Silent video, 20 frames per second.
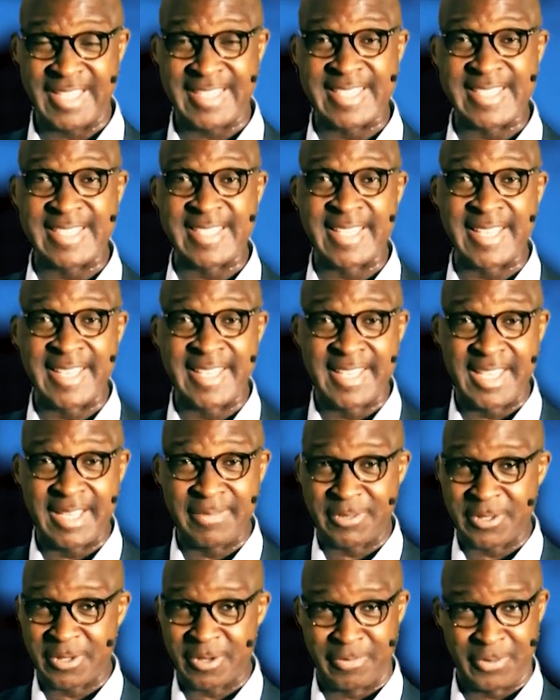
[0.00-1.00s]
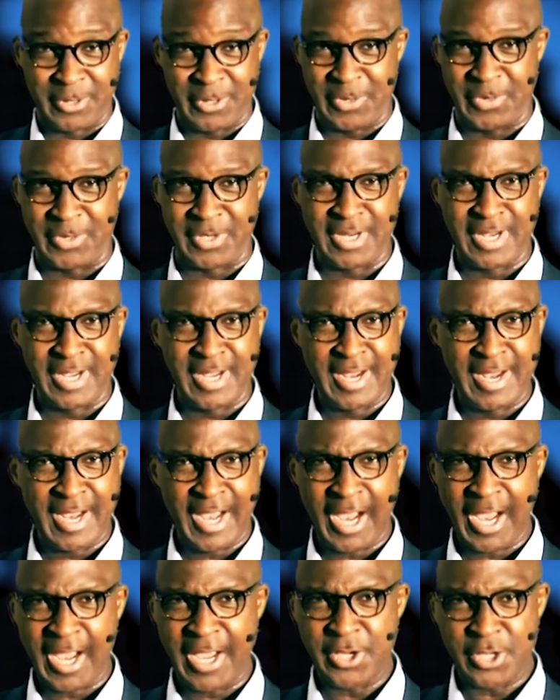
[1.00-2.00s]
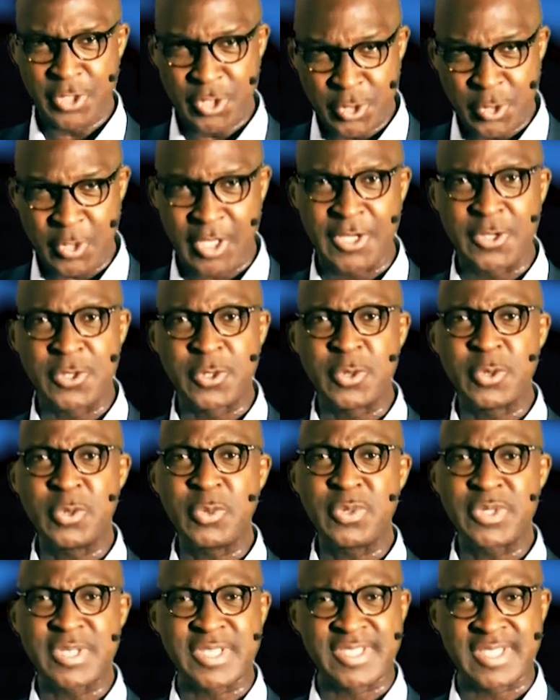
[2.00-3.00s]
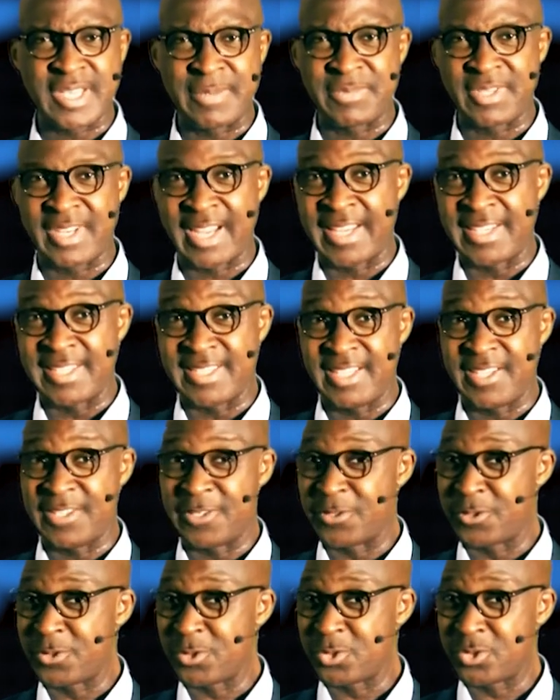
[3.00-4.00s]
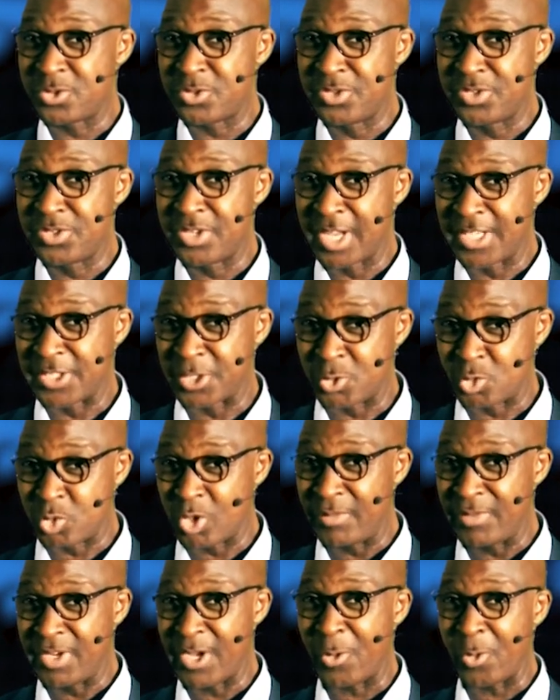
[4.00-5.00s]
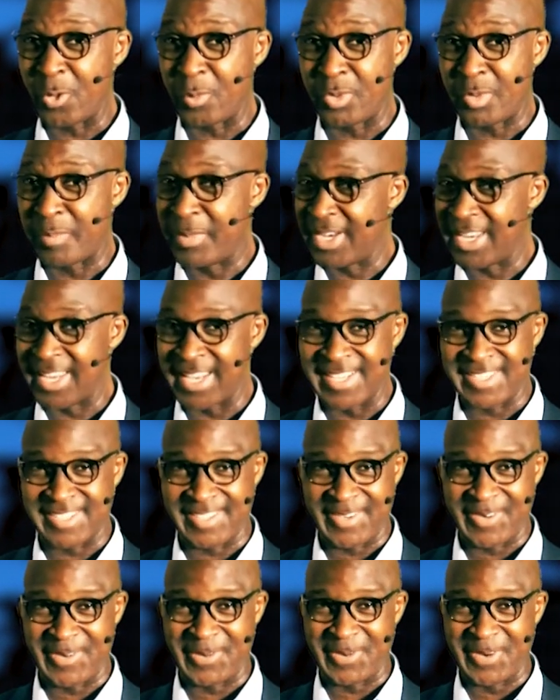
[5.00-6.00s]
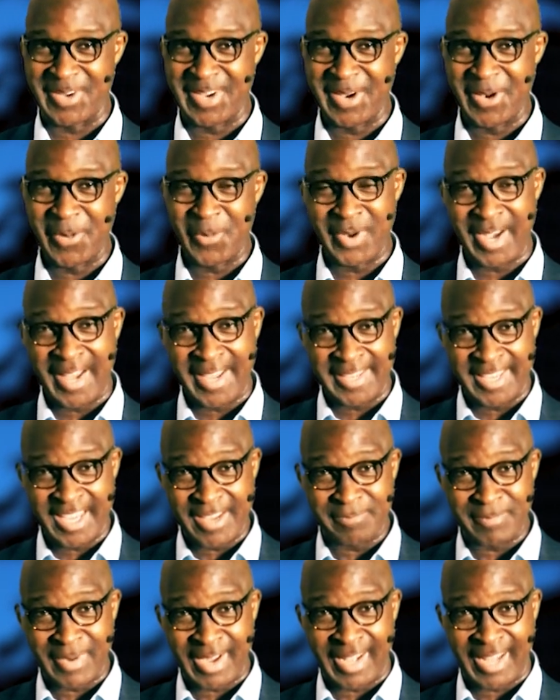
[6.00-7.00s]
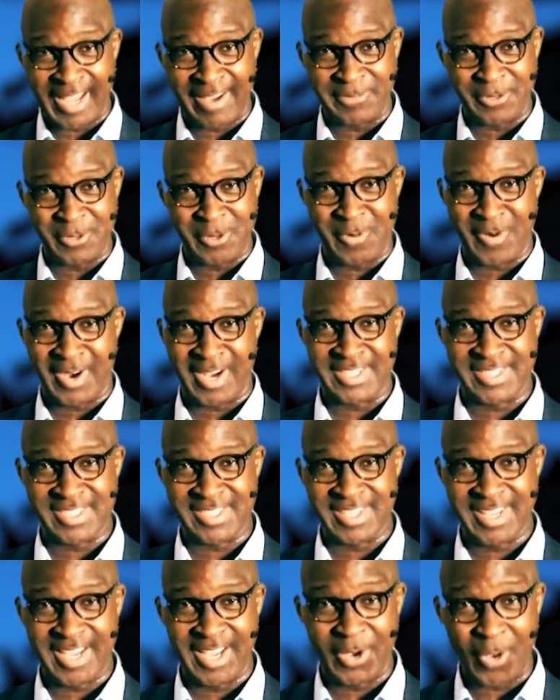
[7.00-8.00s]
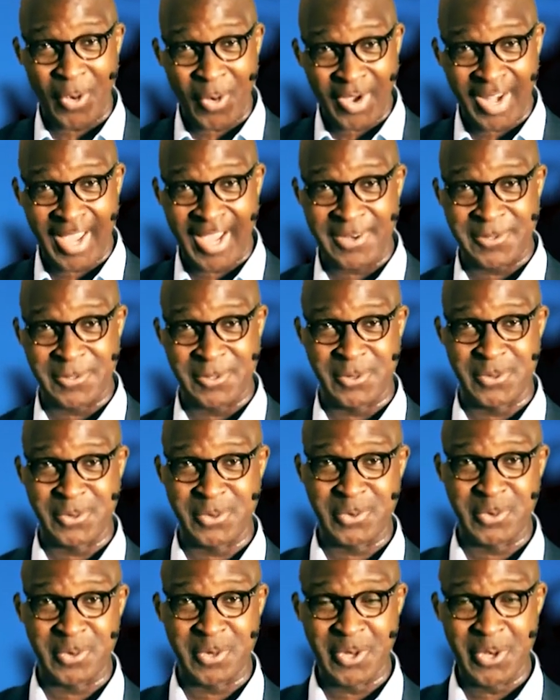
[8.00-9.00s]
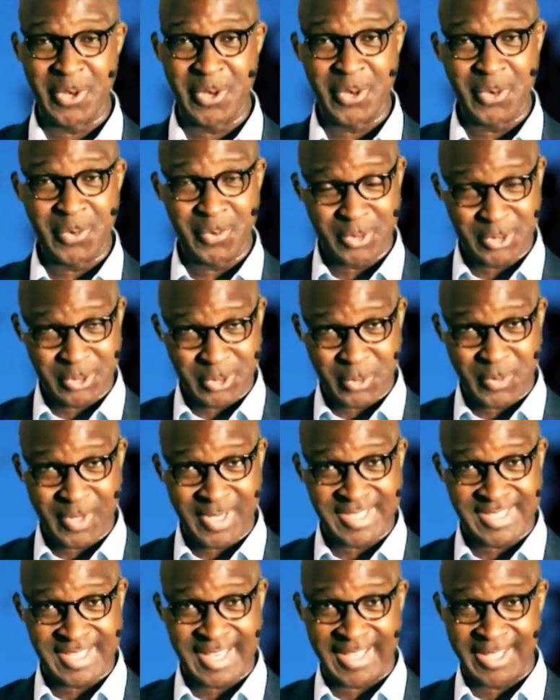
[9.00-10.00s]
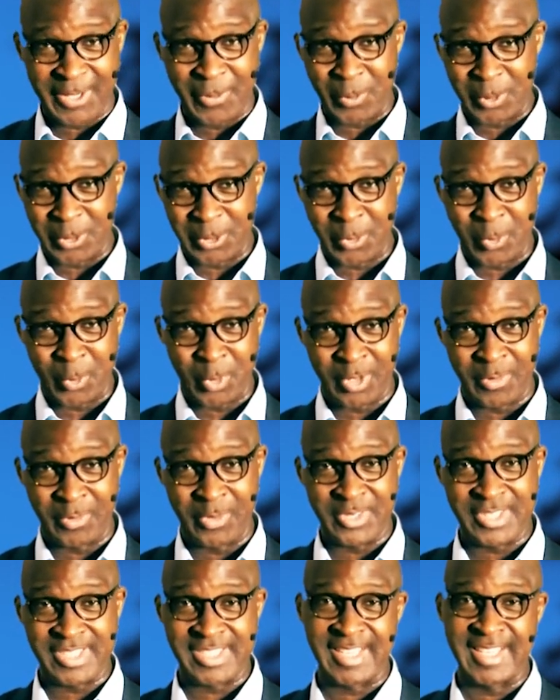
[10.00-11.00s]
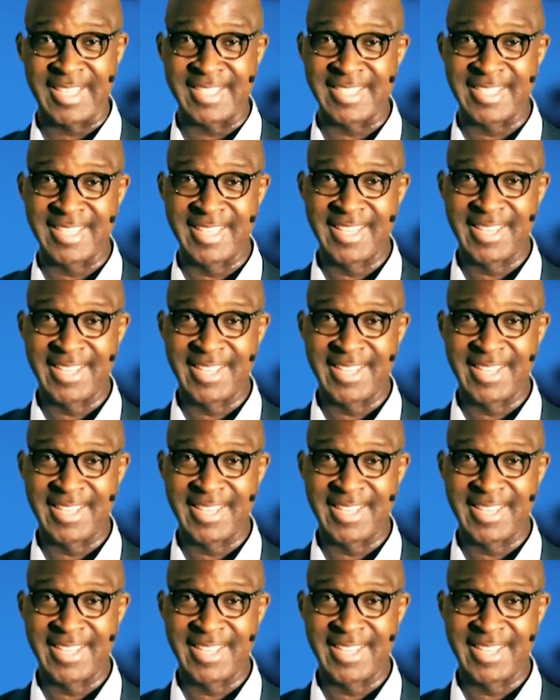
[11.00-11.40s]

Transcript: It is the gift of God. You can do the same thing I did as a 12-year-old boy many years ago when I gave my life to Christ. And all I had to do was do exactly what the Word of God says